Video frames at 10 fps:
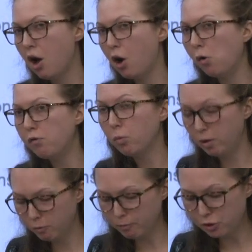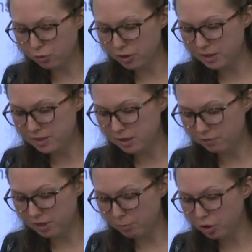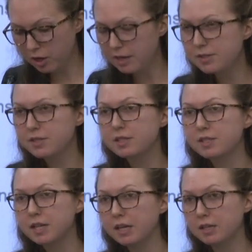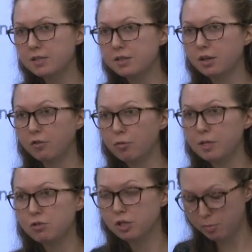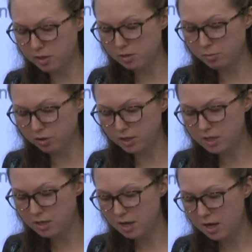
Overwhelming majorities of Democrats say it is the government's responsibility,